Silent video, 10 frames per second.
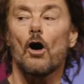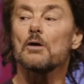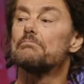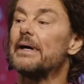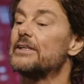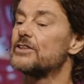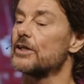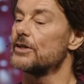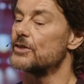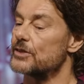God
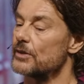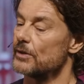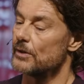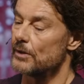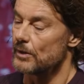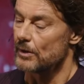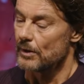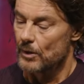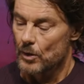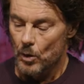meets us
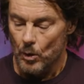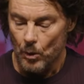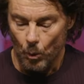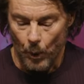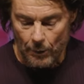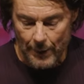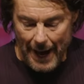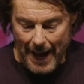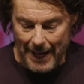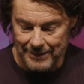where
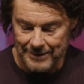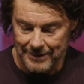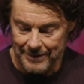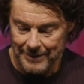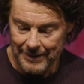we're at.